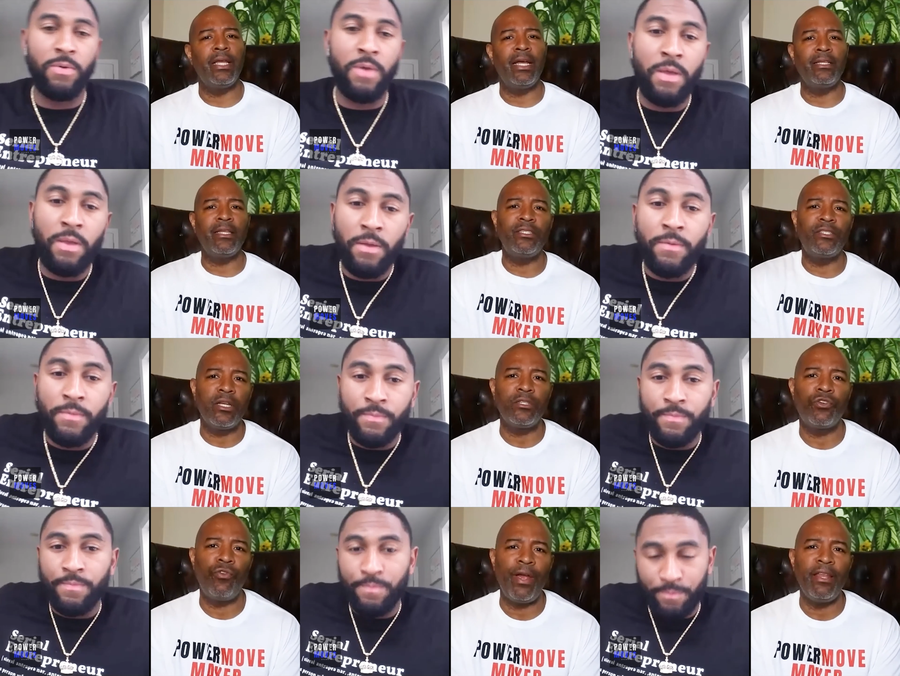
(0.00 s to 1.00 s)
Speaker 1: That's such
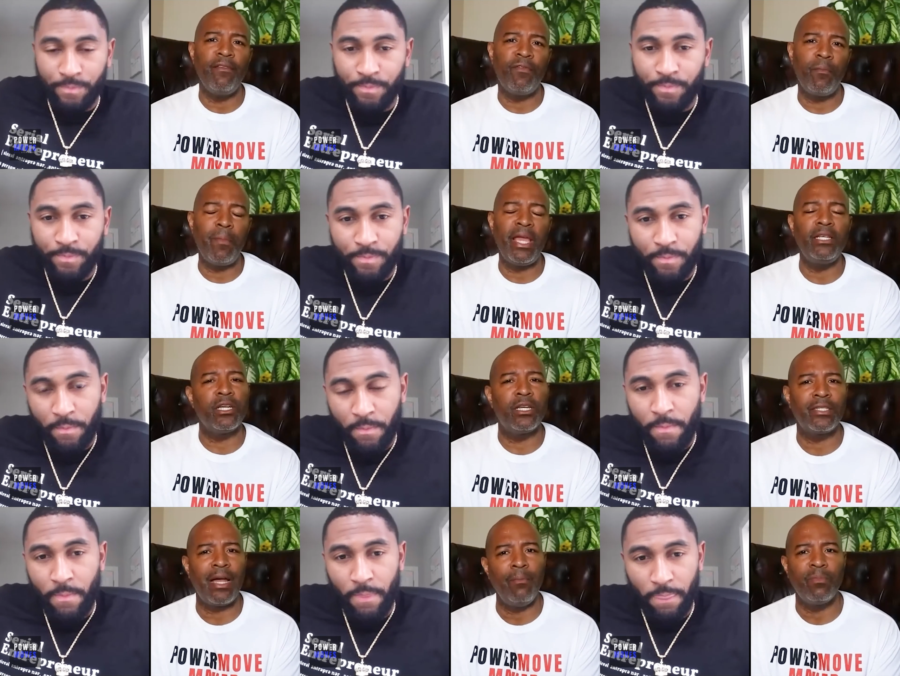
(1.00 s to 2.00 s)
great information because
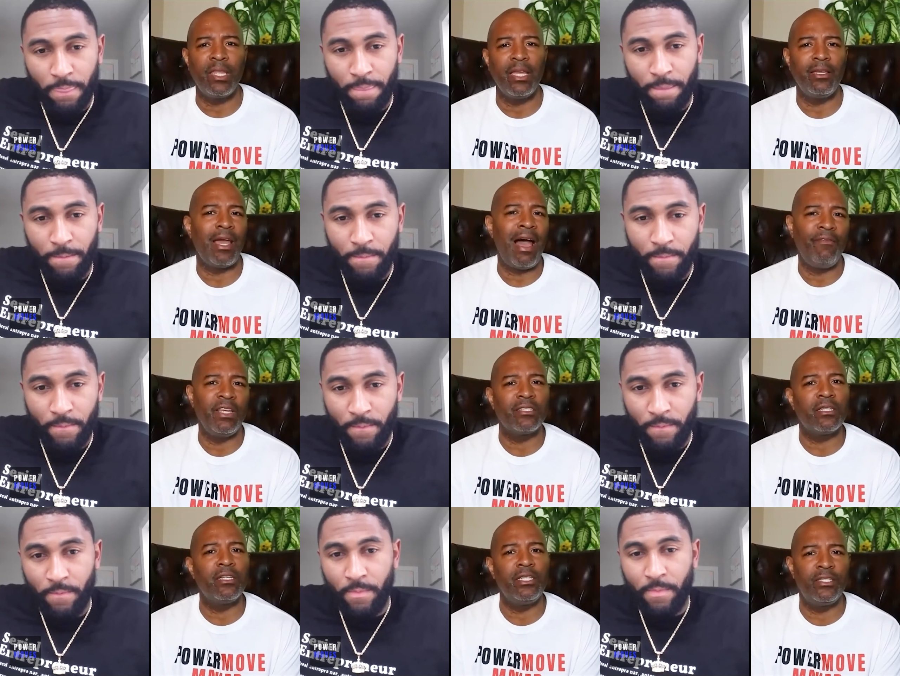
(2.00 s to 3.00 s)
I'm th-
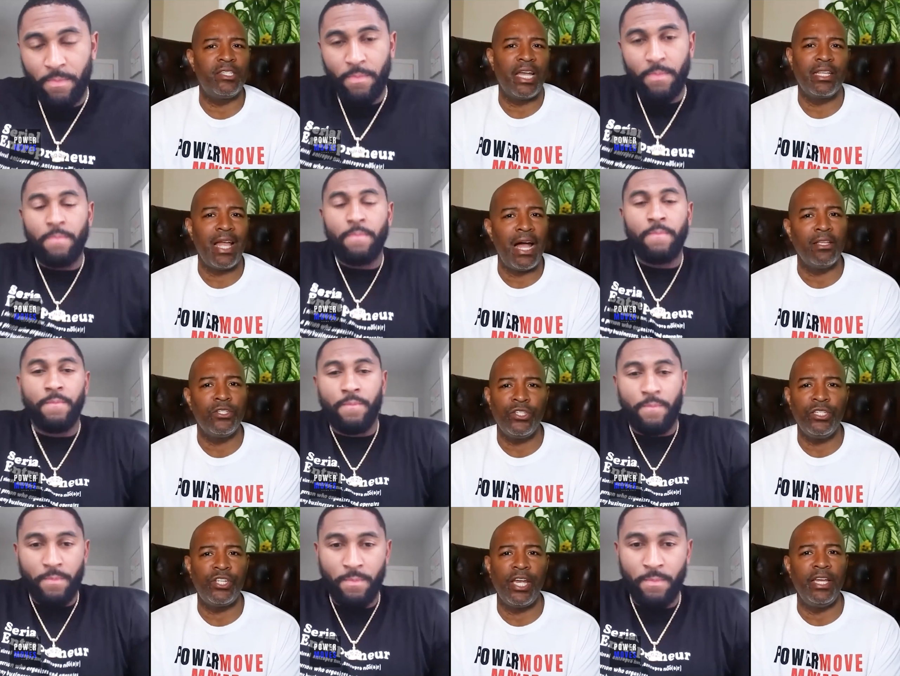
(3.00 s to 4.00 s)
obviously technology
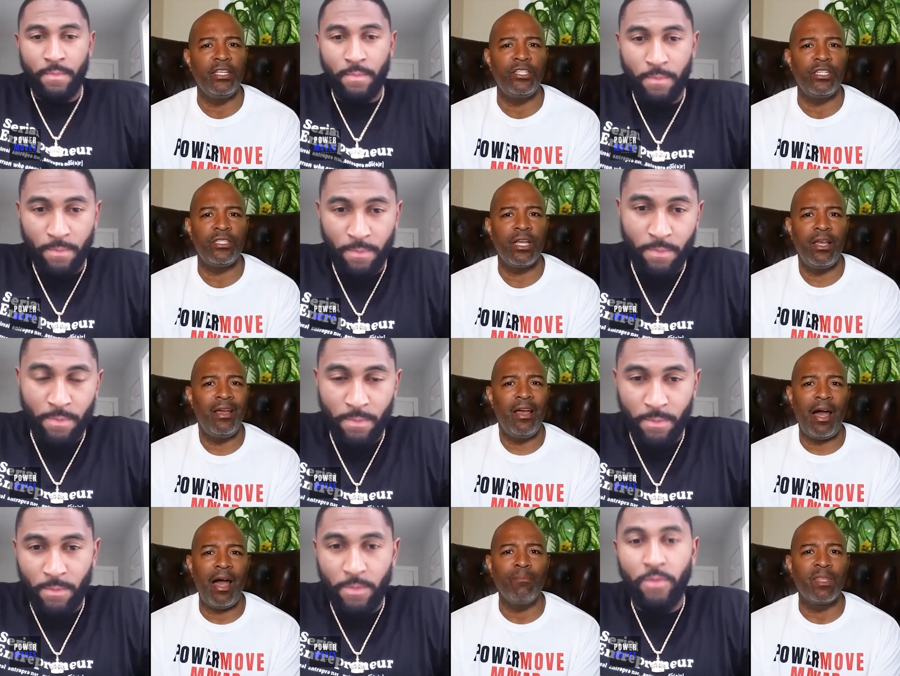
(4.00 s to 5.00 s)
changes.
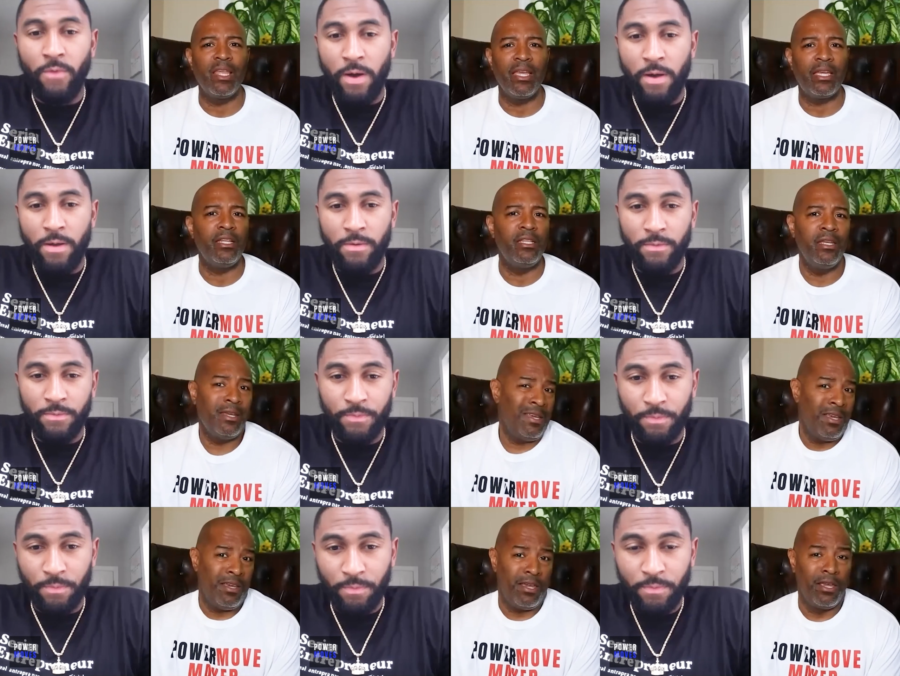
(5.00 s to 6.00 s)
I'm thinking
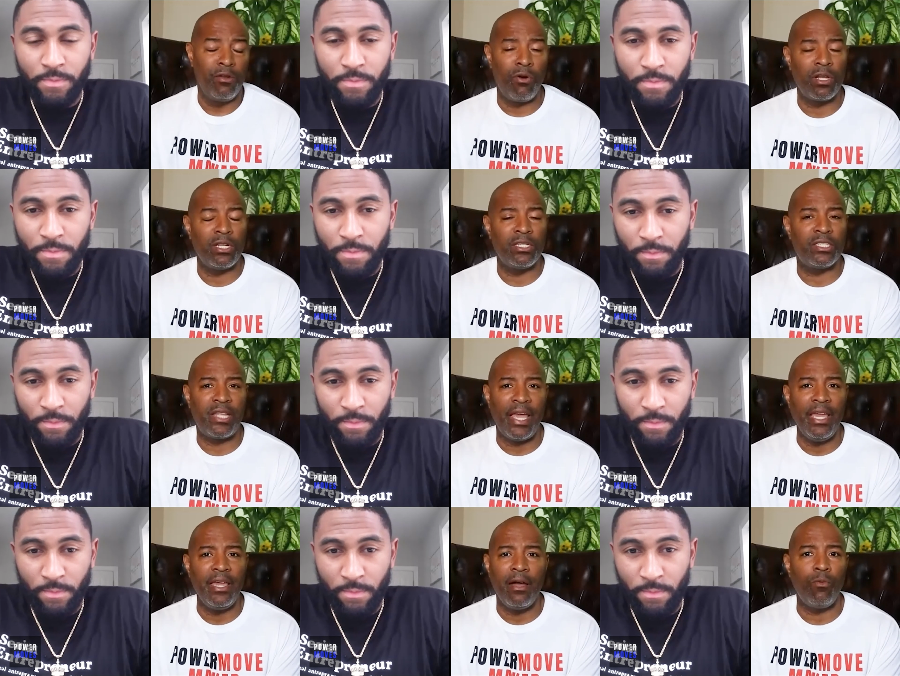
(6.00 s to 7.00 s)
in order to
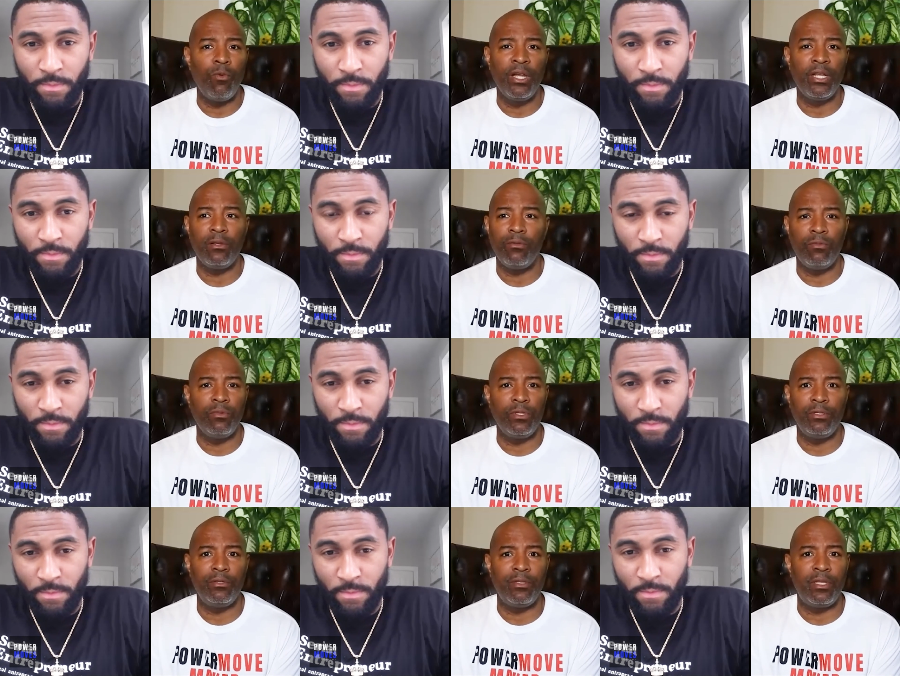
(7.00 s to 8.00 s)
stay up with
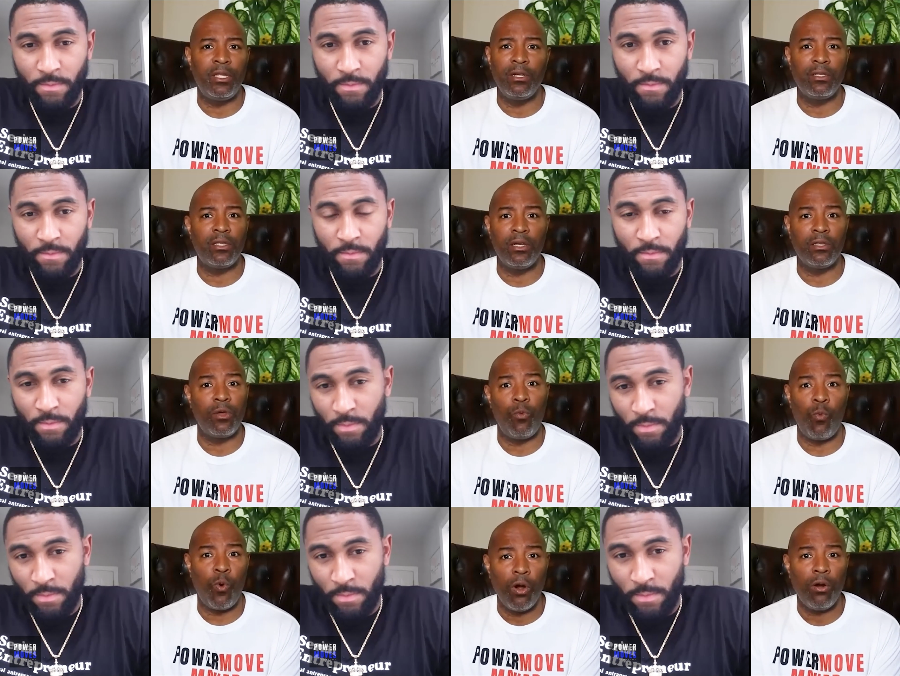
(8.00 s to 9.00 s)
the, the the
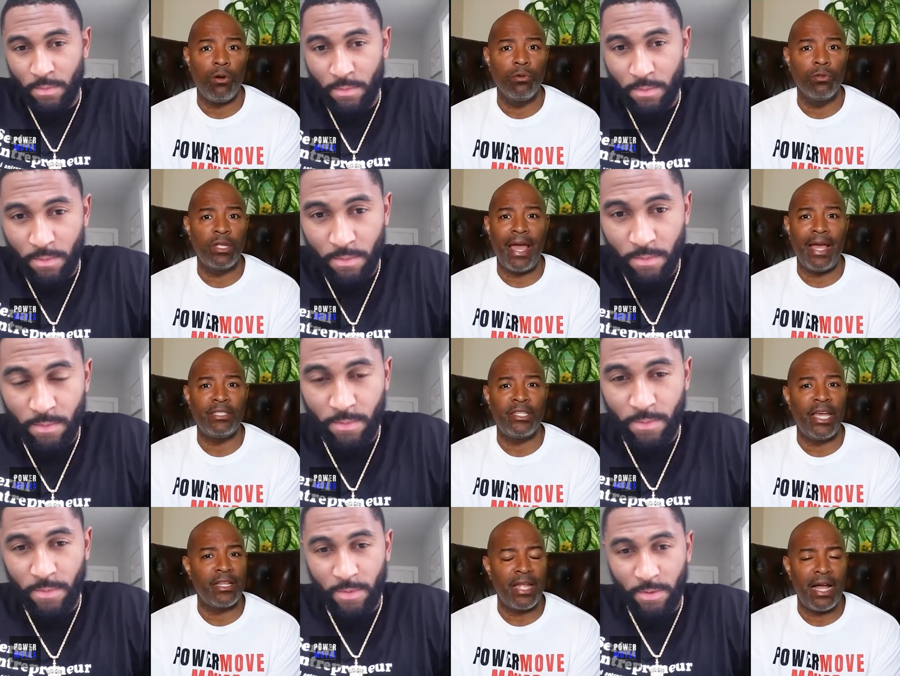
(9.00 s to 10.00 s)
world as
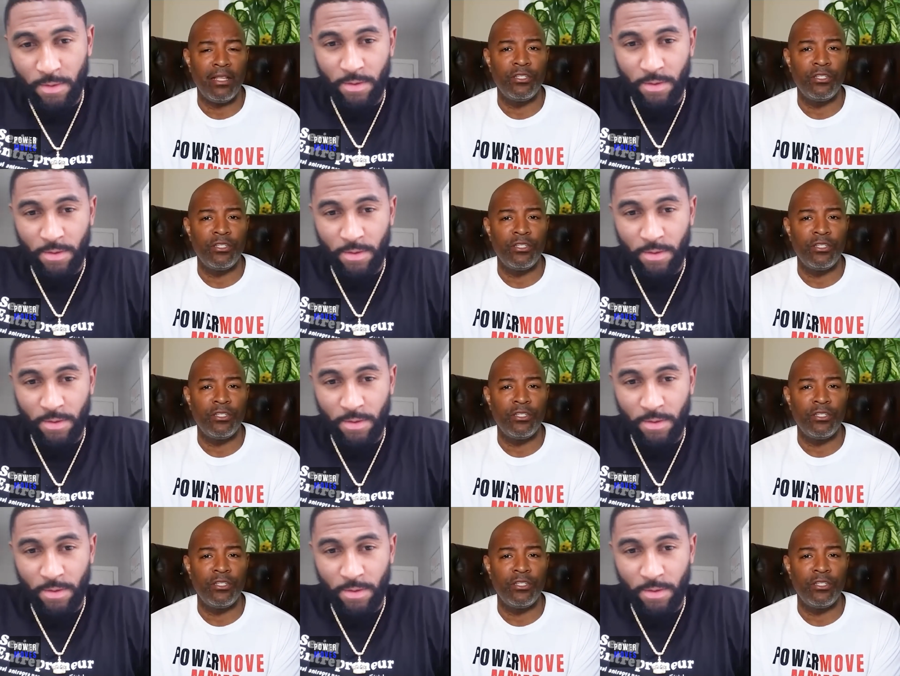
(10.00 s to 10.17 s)
technology is